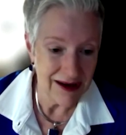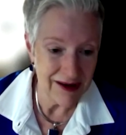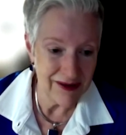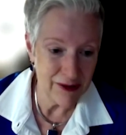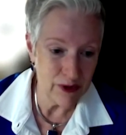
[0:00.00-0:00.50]

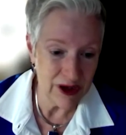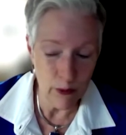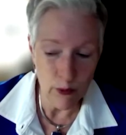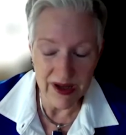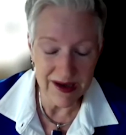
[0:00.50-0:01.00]
and then when he
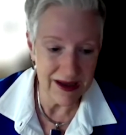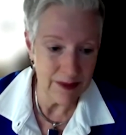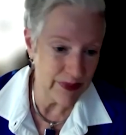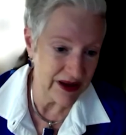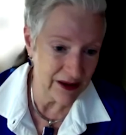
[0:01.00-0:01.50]
won at
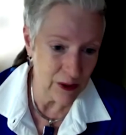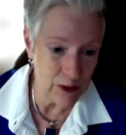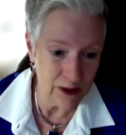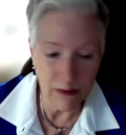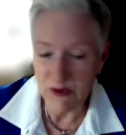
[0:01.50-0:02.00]
appellate
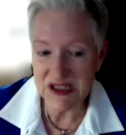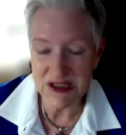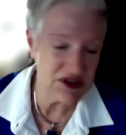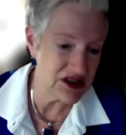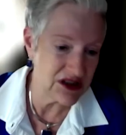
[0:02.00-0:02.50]
court, we
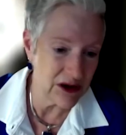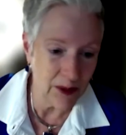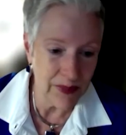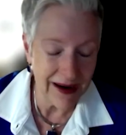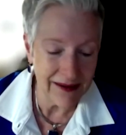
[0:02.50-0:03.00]
switched it all
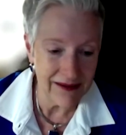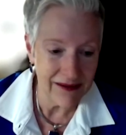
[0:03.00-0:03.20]
back.